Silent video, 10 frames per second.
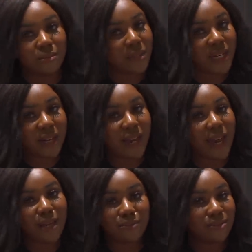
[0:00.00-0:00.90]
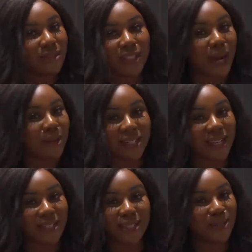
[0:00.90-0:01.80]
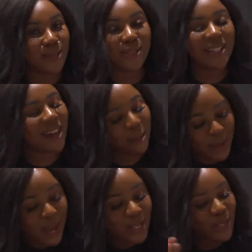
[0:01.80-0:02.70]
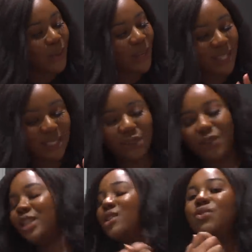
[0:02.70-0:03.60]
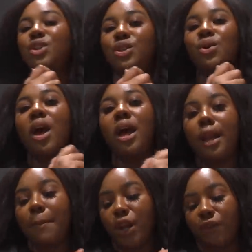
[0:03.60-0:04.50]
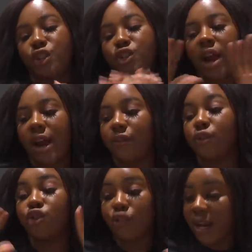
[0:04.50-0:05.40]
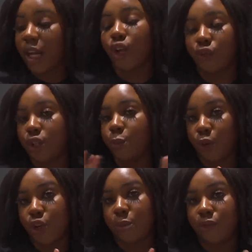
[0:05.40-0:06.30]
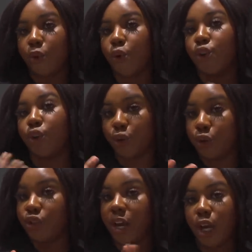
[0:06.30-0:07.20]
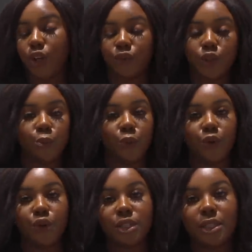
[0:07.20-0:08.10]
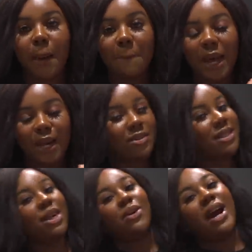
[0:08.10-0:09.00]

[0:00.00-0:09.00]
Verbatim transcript: body that ain't showered yet at all yeah so that's it for this video let me know if you try if you tried any of these products before you're gonna try any of these products yep and i'll see you